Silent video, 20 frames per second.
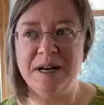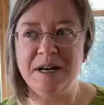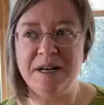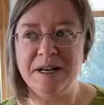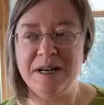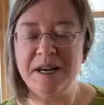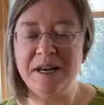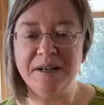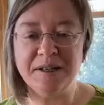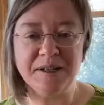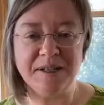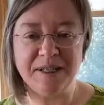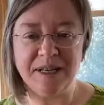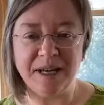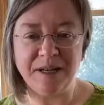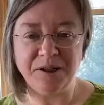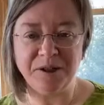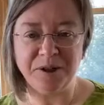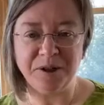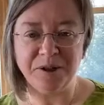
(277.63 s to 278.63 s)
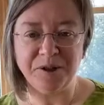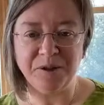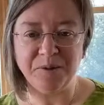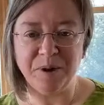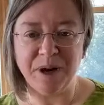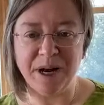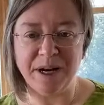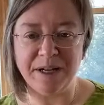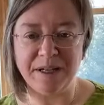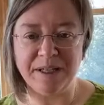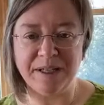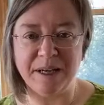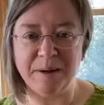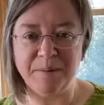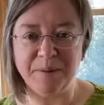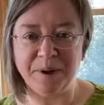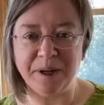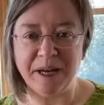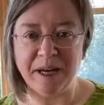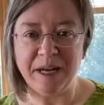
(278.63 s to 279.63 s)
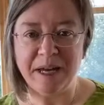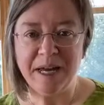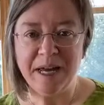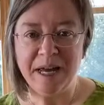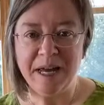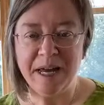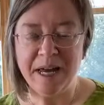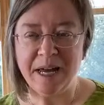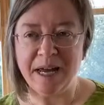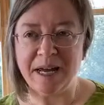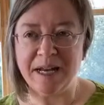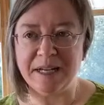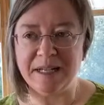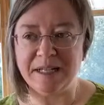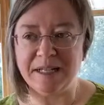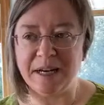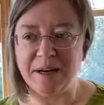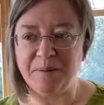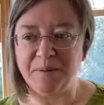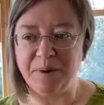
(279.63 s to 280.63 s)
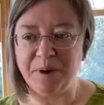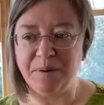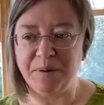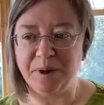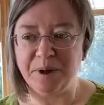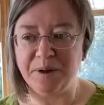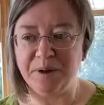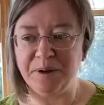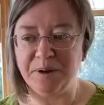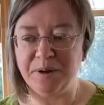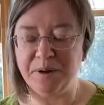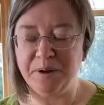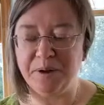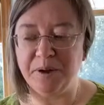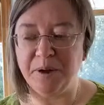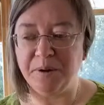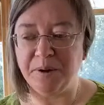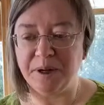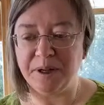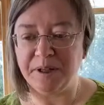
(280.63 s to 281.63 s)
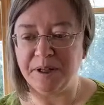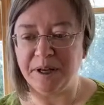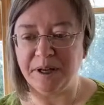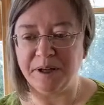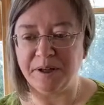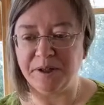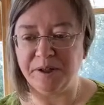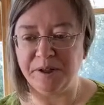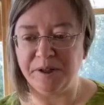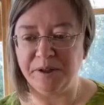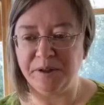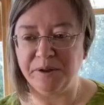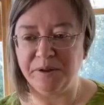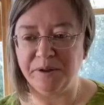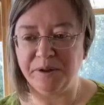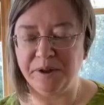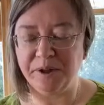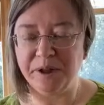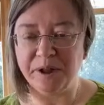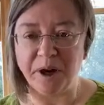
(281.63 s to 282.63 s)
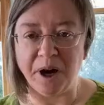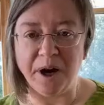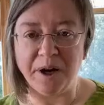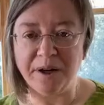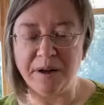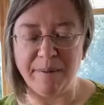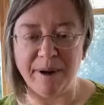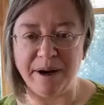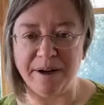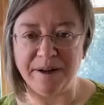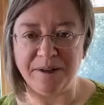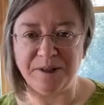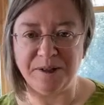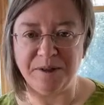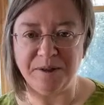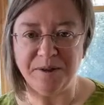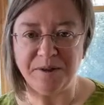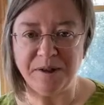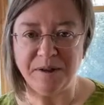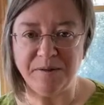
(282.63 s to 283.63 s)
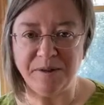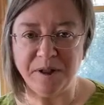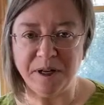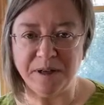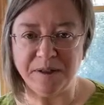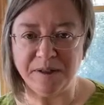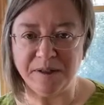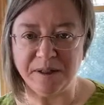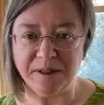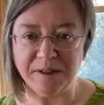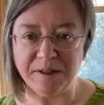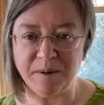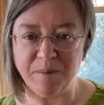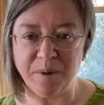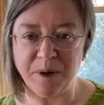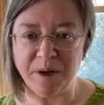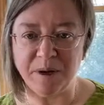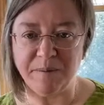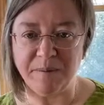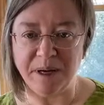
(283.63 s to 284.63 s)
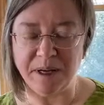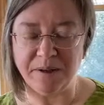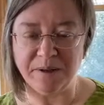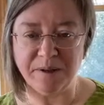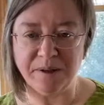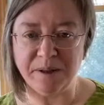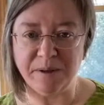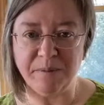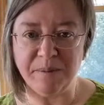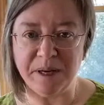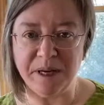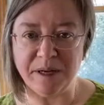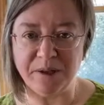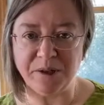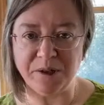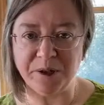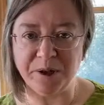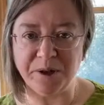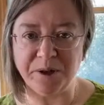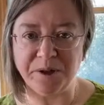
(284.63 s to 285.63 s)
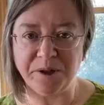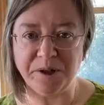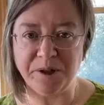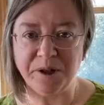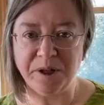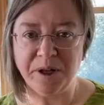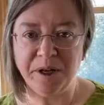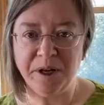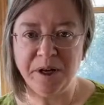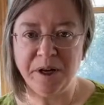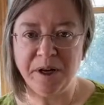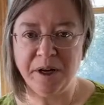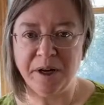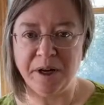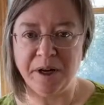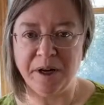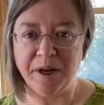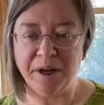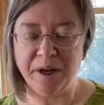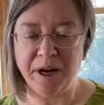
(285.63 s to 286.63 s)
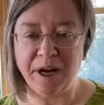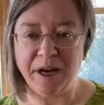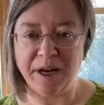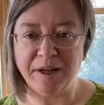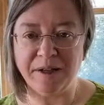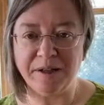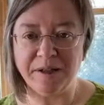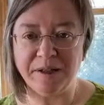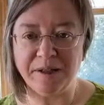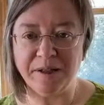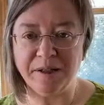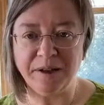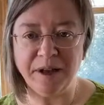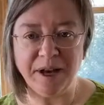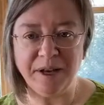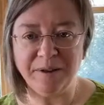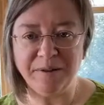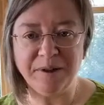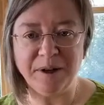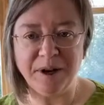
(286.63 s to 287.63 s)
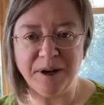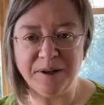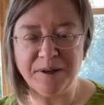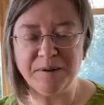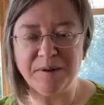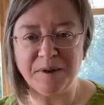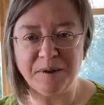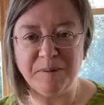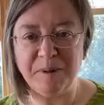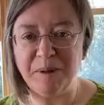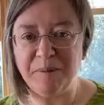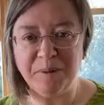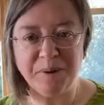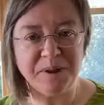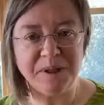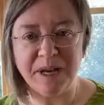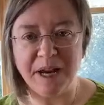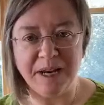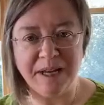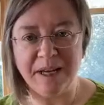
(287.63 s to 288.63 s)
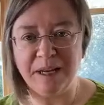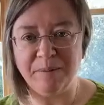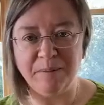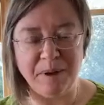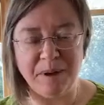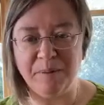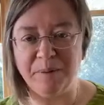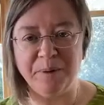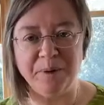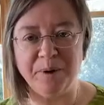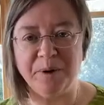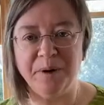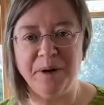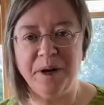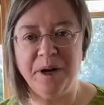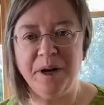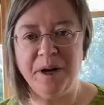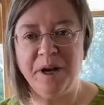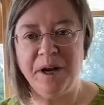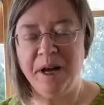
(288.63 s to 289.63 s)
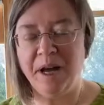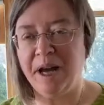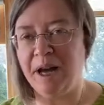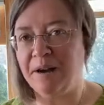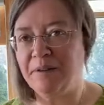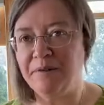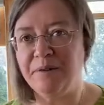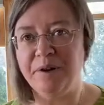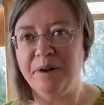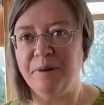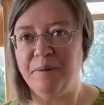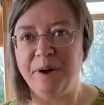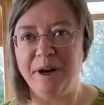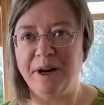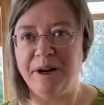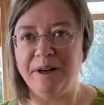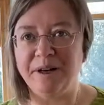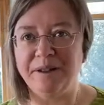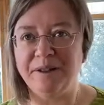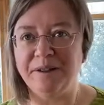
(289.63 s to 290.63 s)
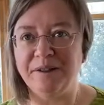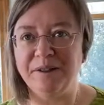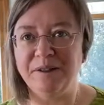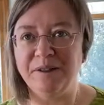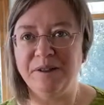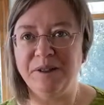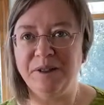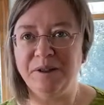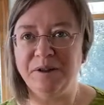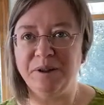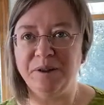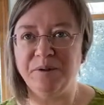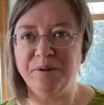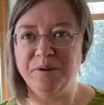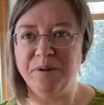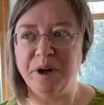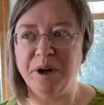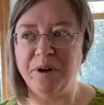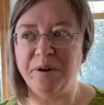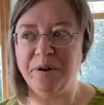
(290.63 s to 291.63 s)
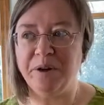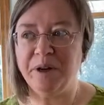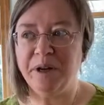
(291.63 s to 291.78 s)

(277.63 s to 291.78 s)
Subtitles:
ELCA church-wide assembly, and we were going there to talk about issues of justice and what it means to be a church. And the line of cars was people taking people everywhere and to and fro.